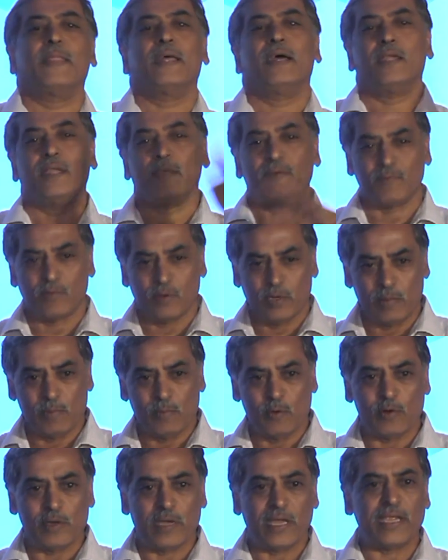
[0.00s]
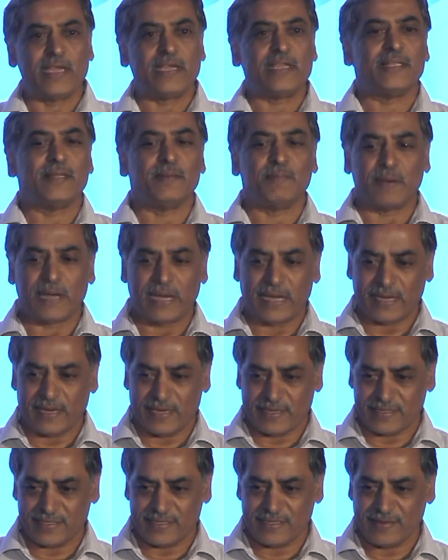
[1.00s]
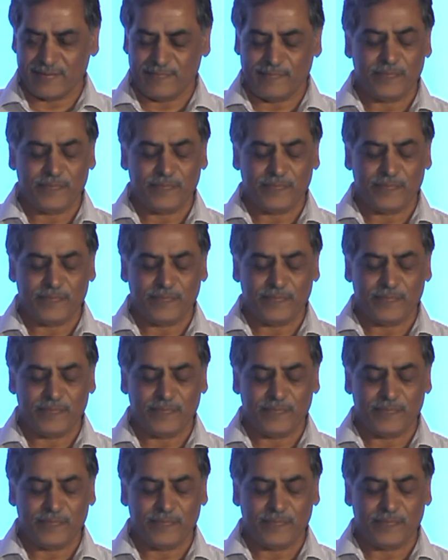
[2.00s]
On a full moon day it is the brightest.